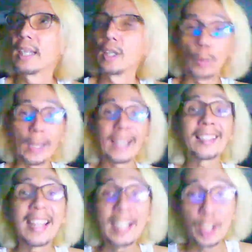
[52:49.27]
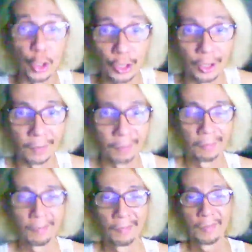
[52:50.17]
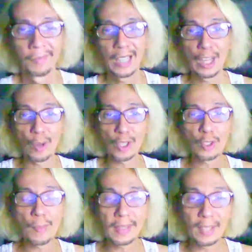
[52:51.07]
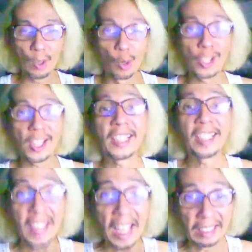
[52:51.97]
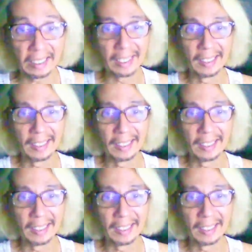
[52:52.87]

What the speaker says: extinction. He wants to make the ogres extinct.